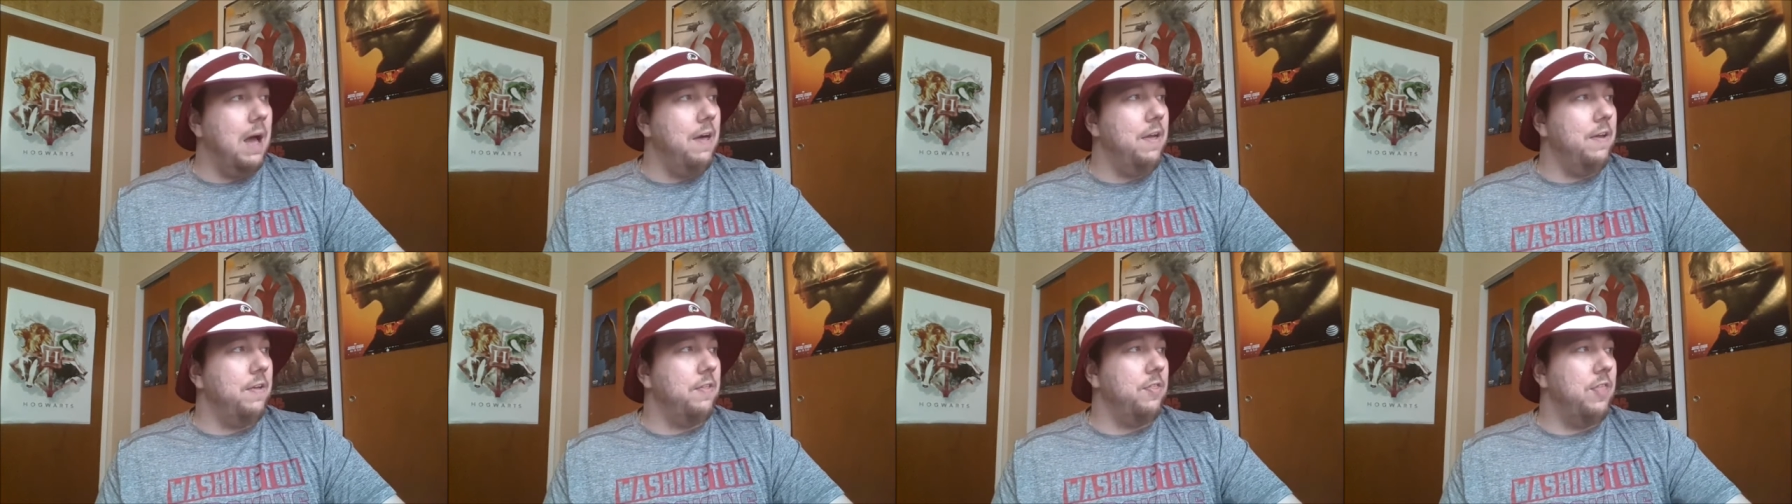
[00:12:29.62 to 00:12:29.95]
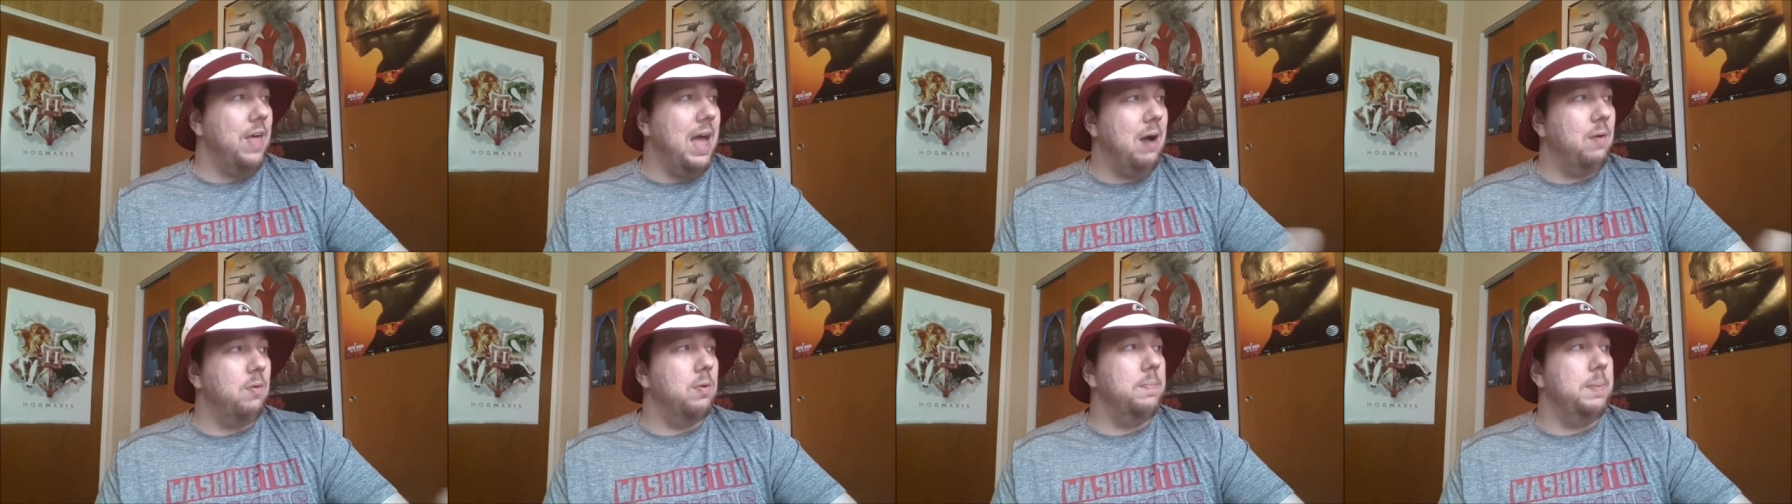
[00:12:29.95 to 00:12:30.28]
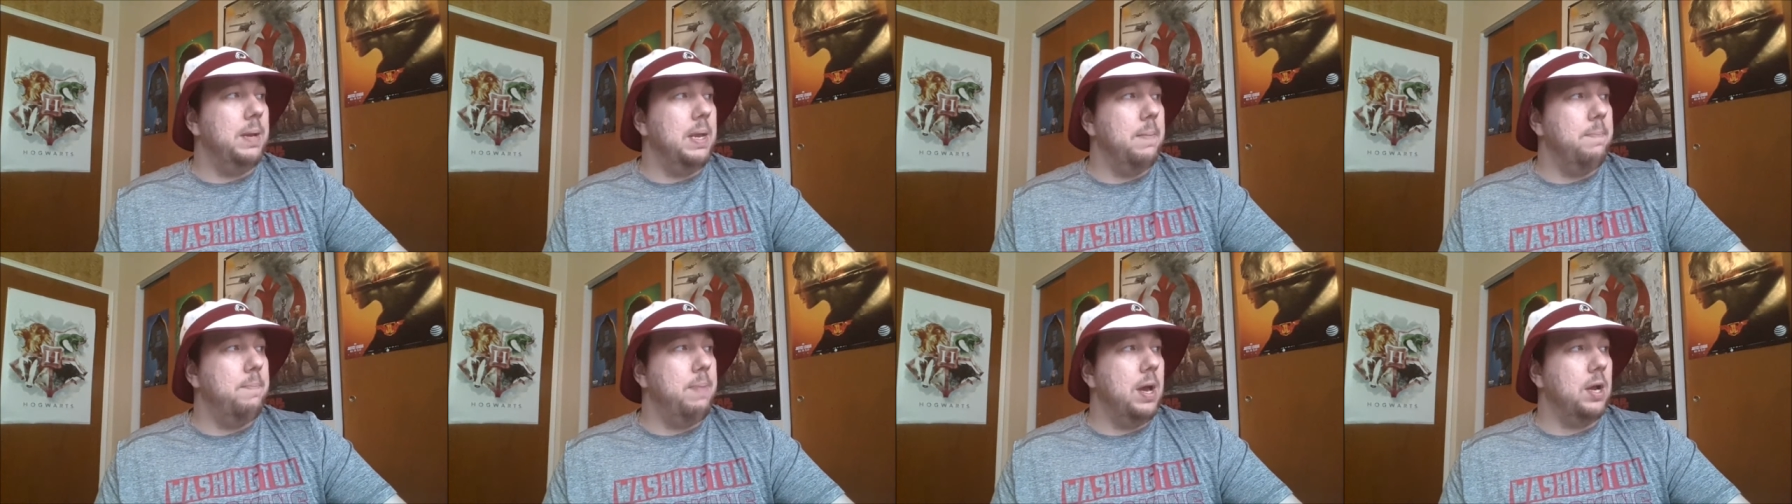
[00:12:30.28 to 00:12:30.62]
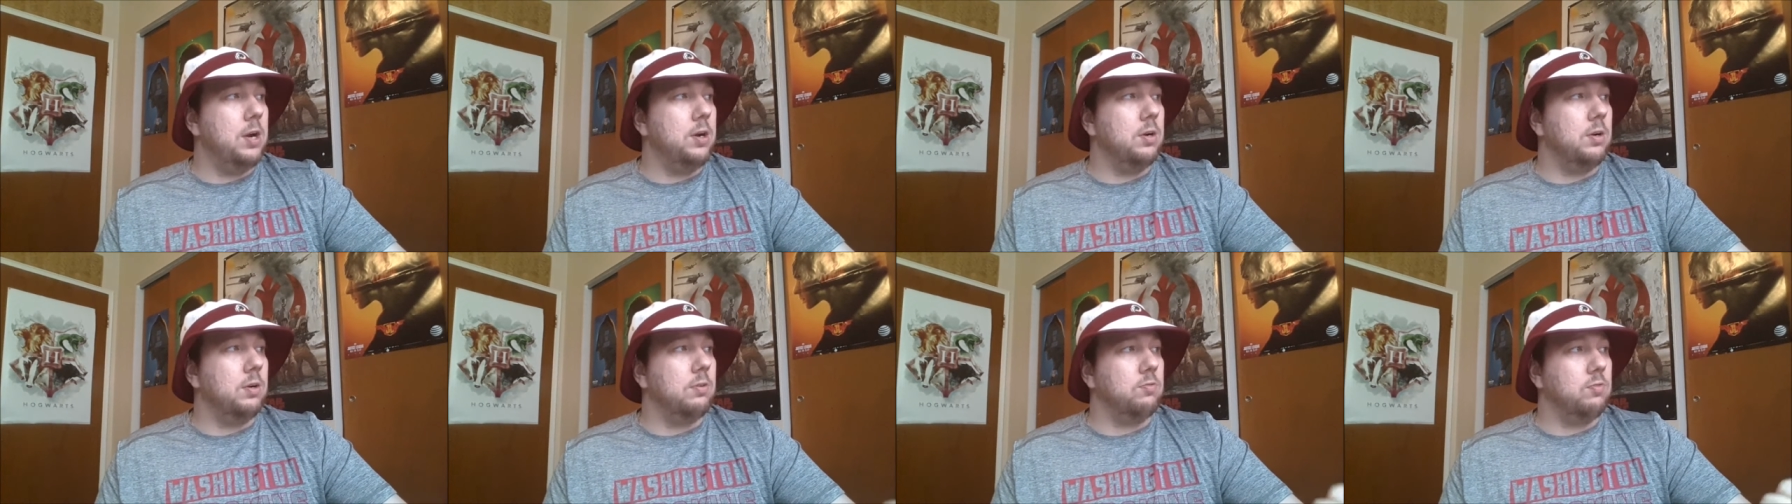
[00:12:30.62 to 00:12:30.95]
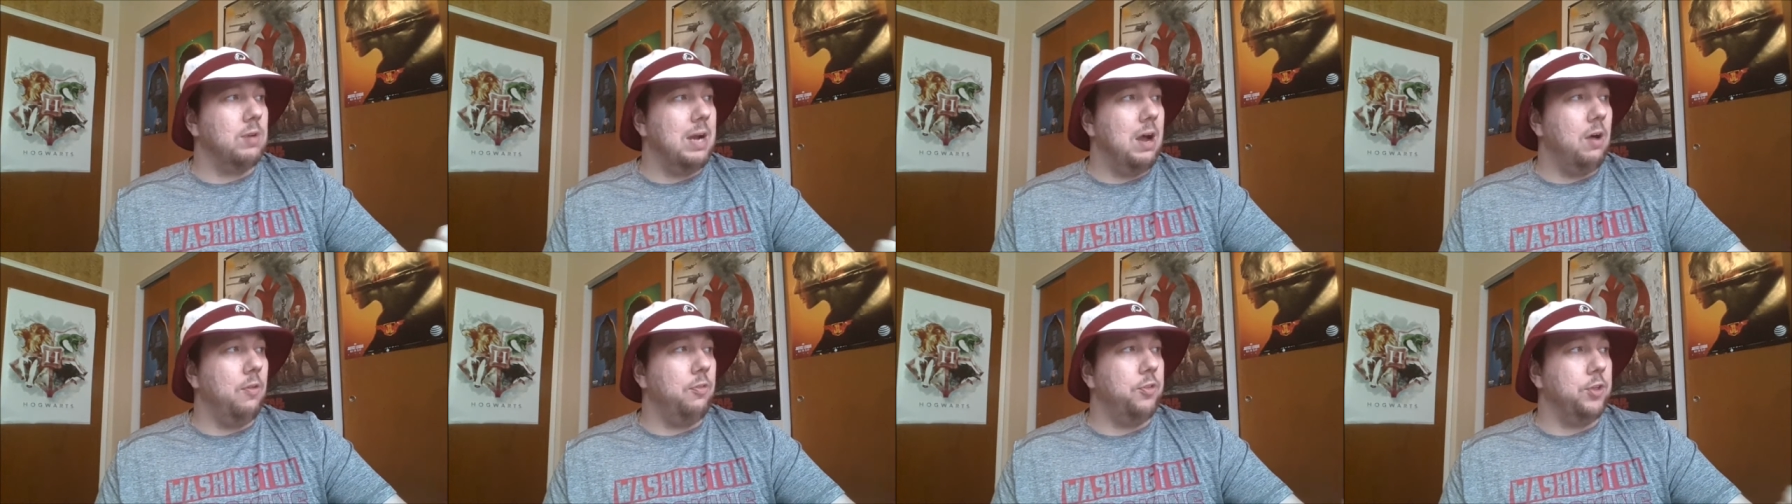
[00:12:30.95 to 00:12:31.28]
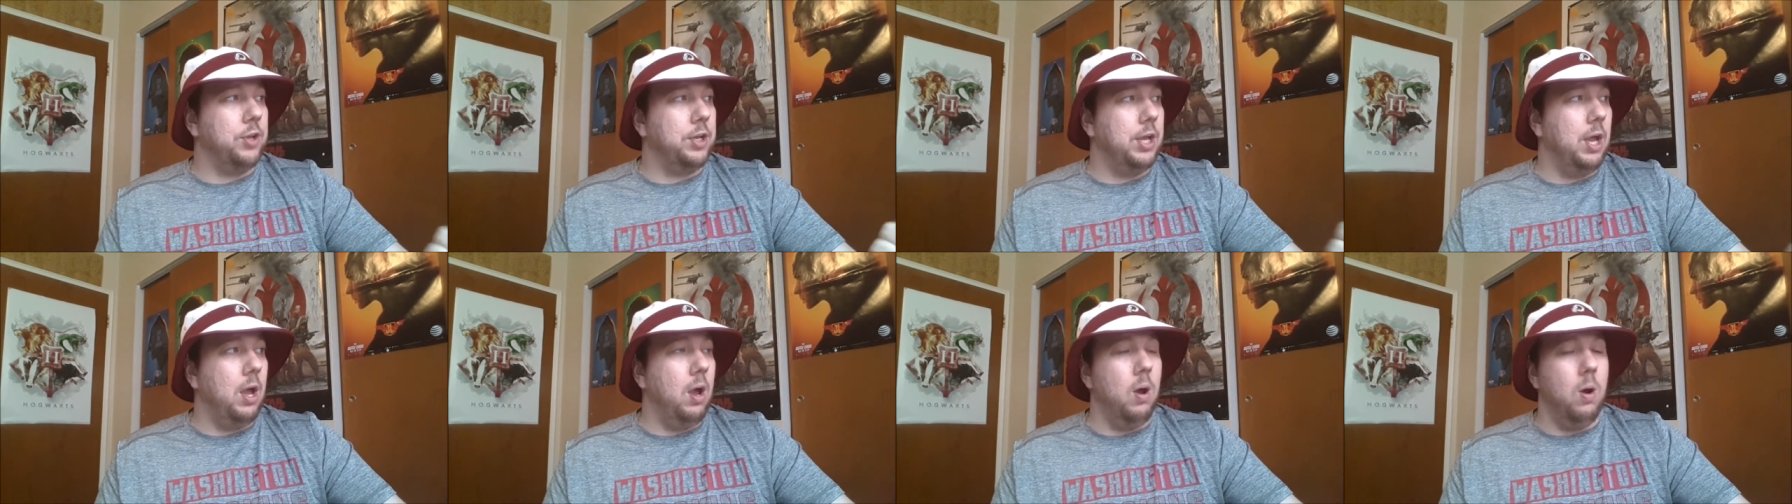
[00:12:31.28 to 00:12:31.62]
I think that would be a better route
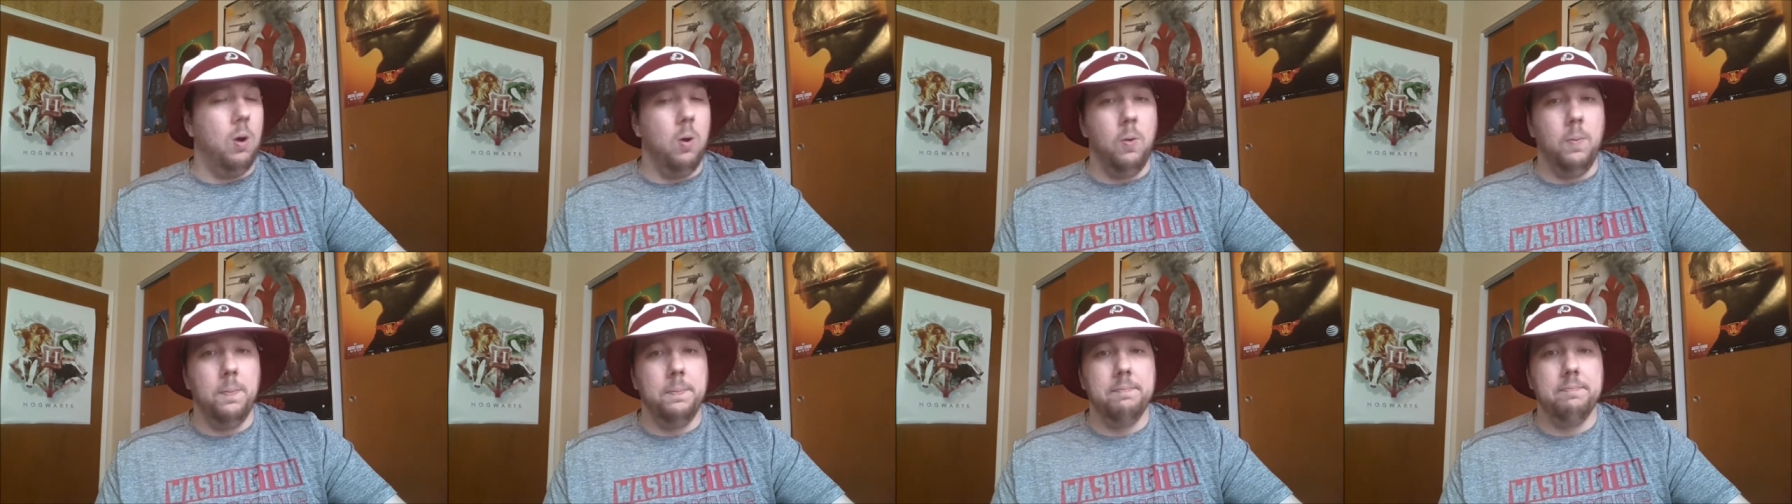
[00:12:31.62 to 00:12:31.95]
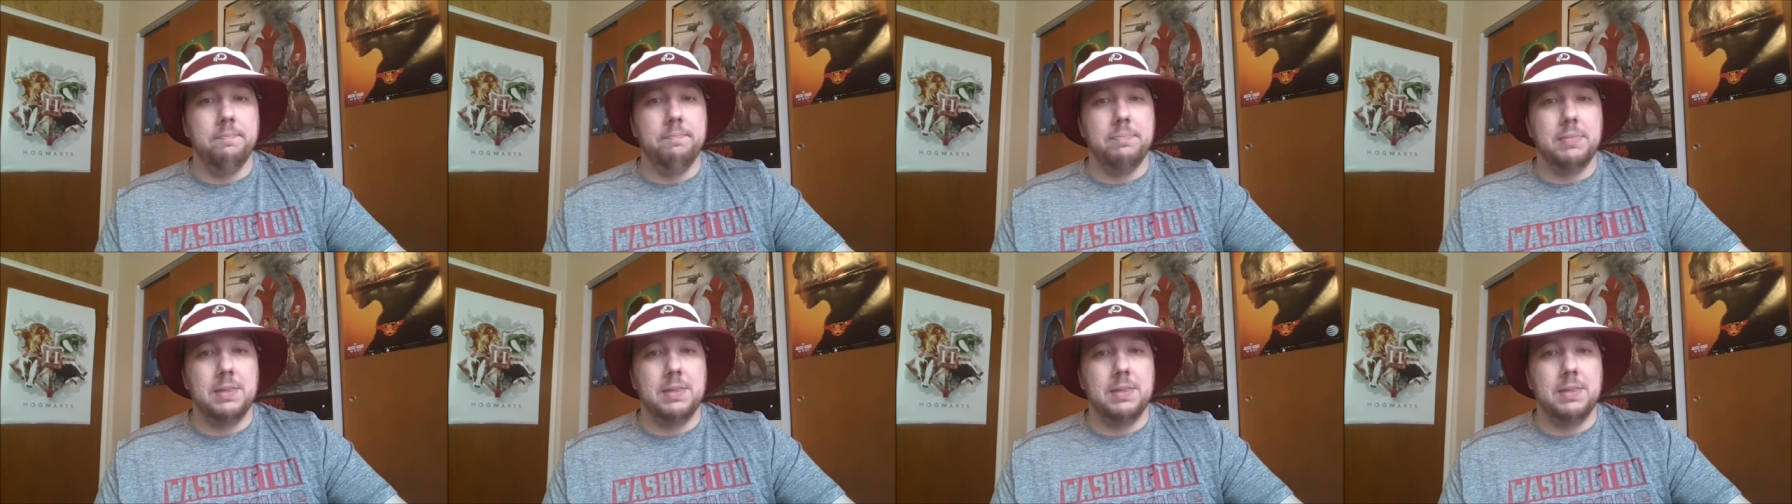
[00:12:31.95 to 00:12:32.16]
to go